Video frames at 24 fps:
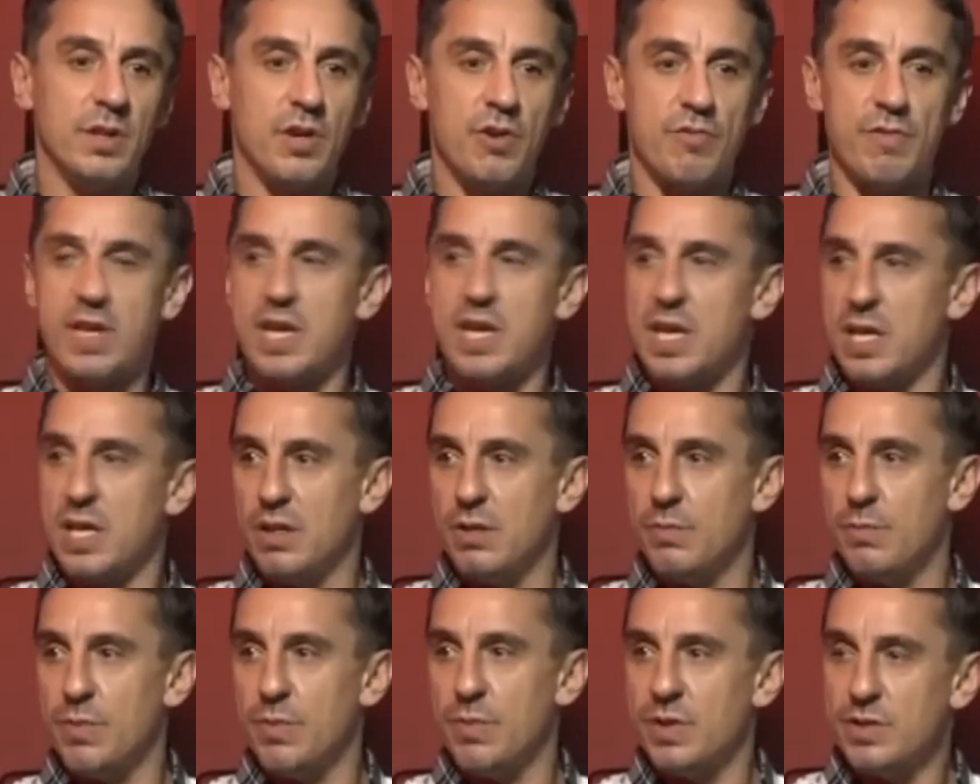
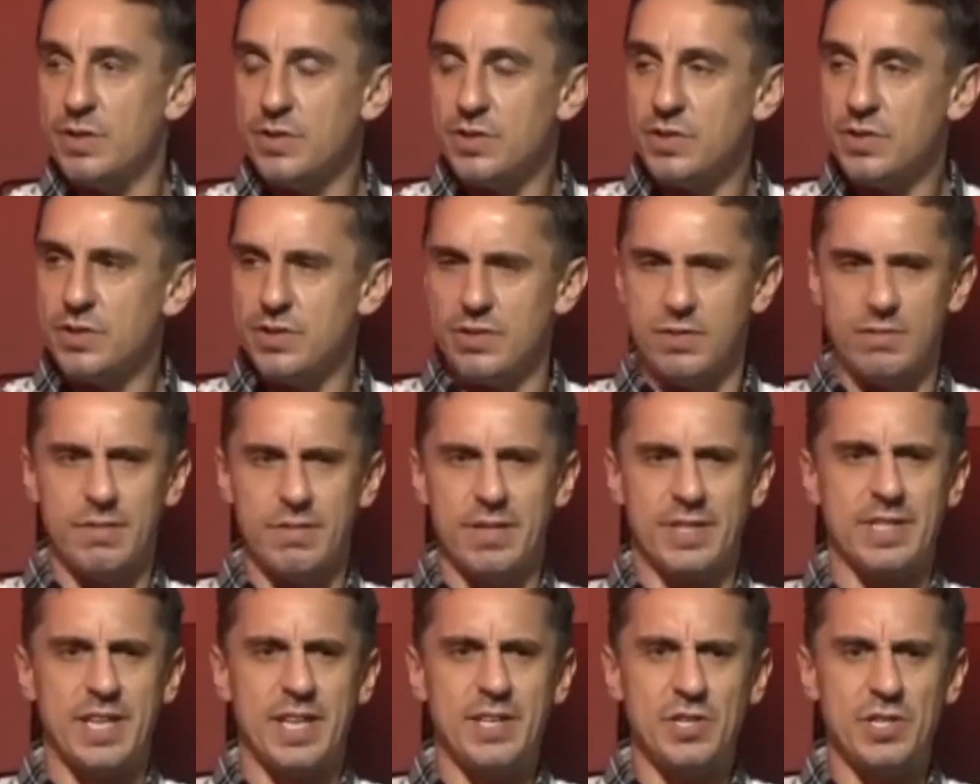curriculum that's
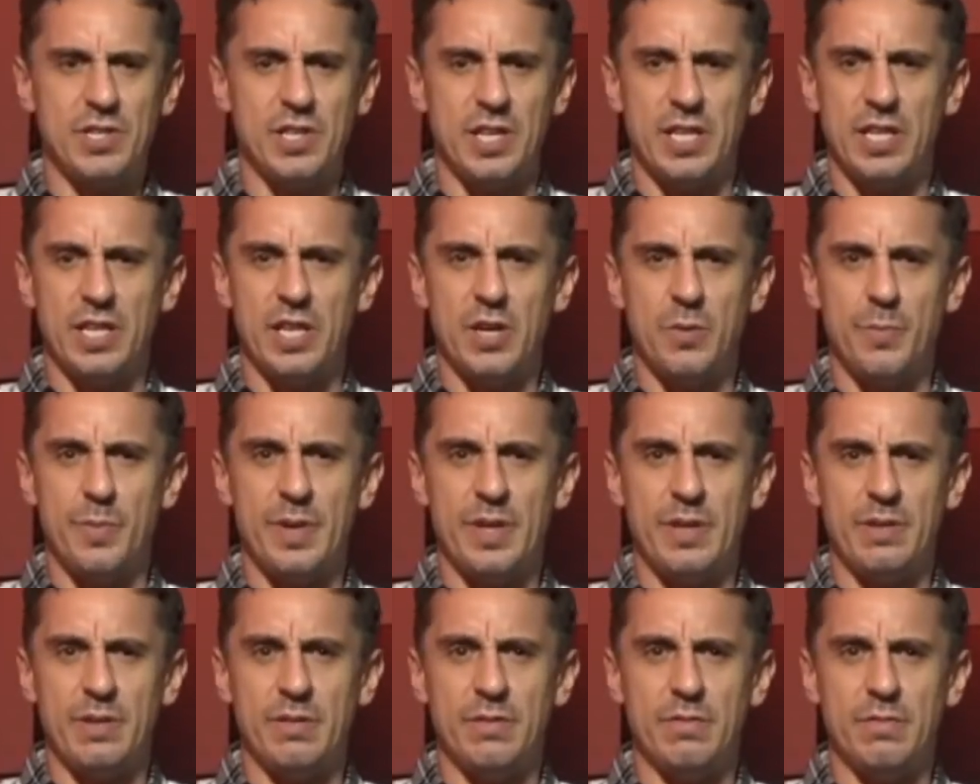essentially a little
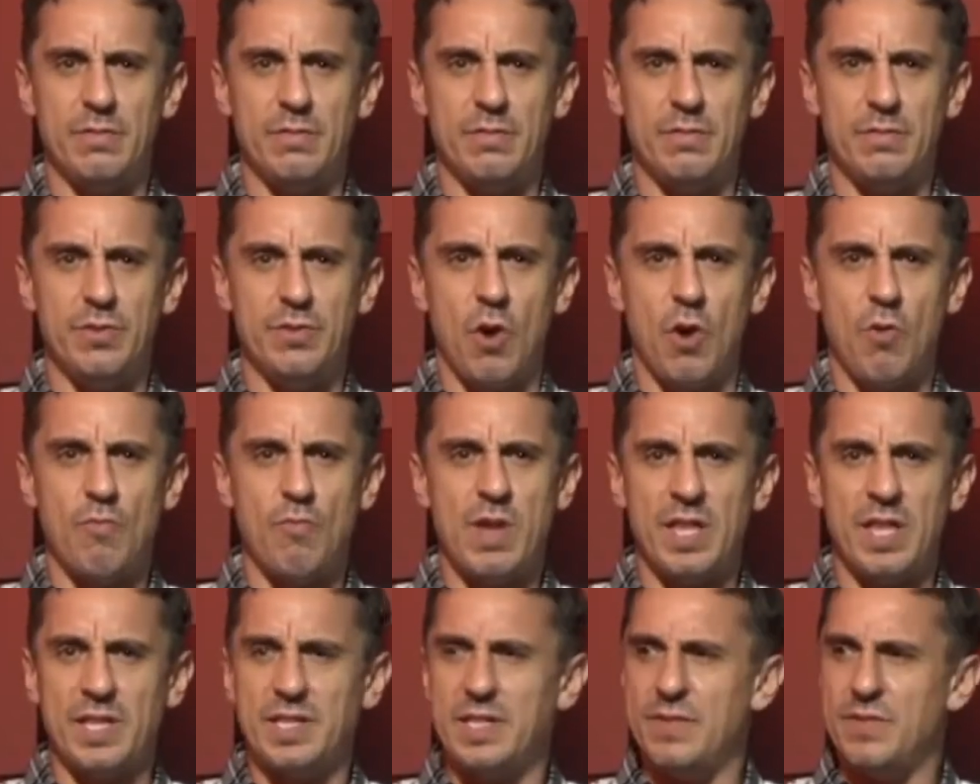bit not
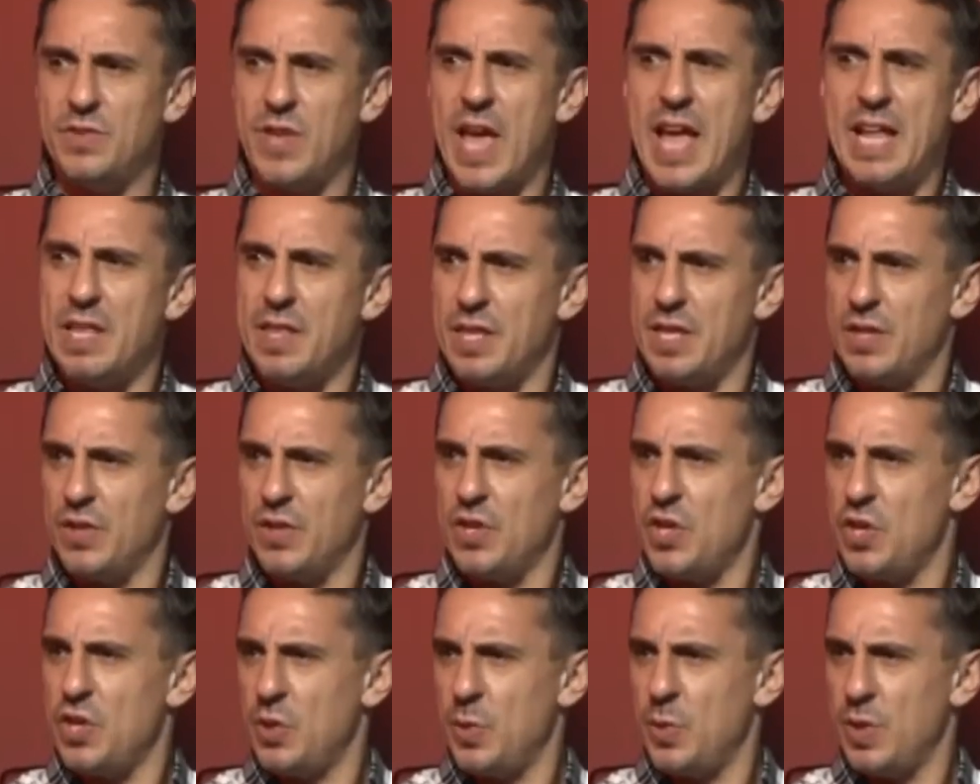relative to anything
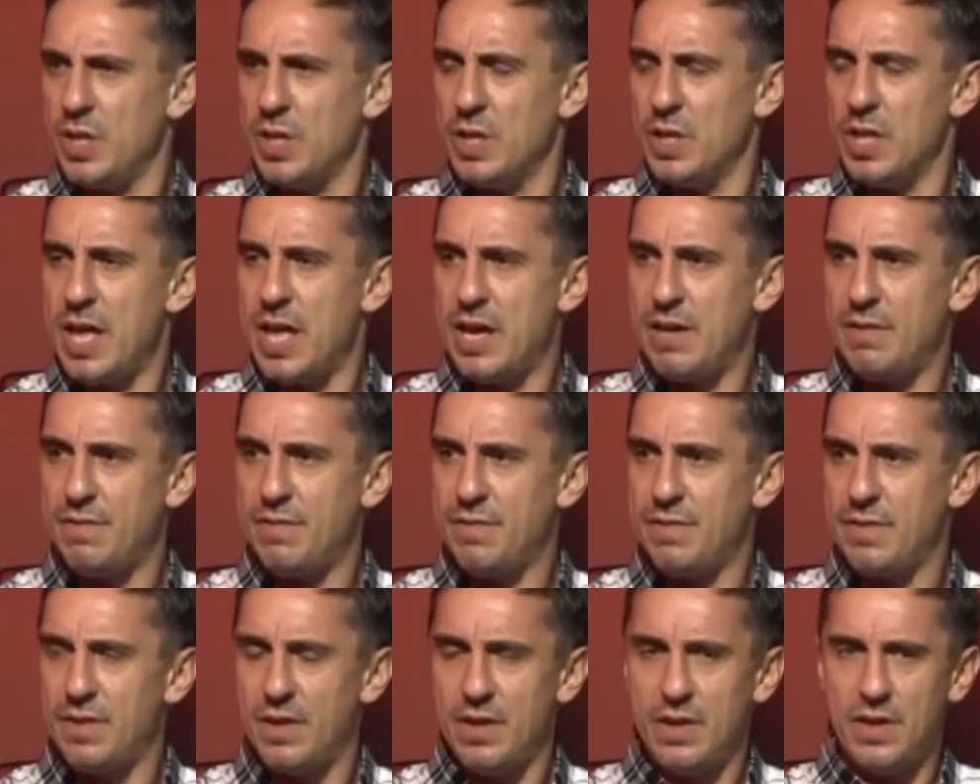that you do in your
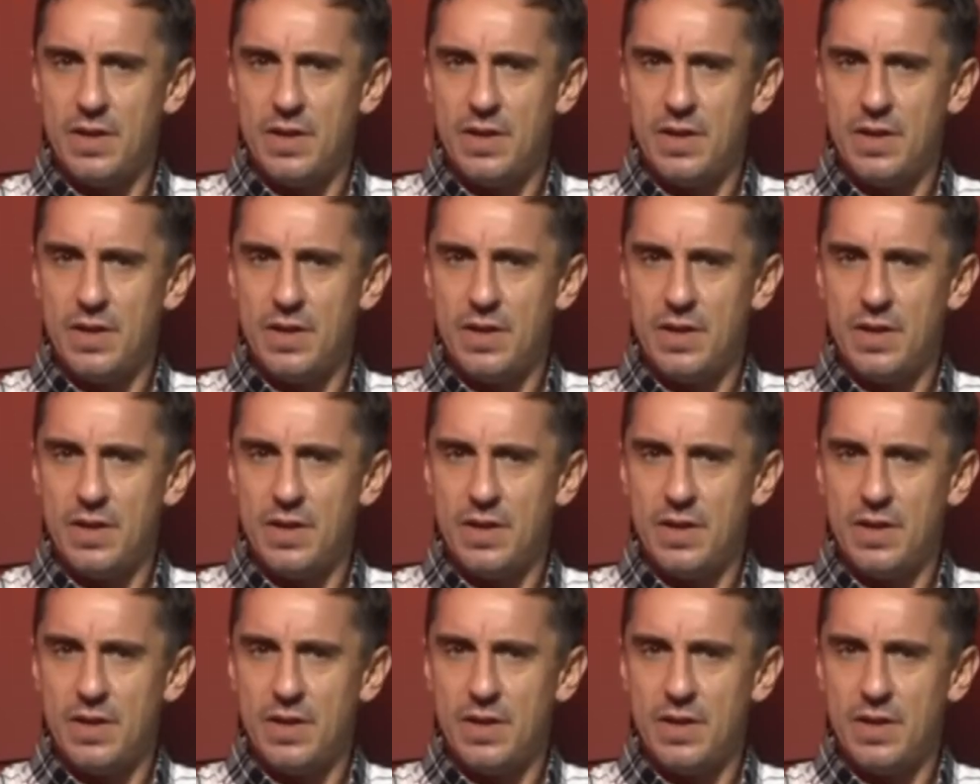life.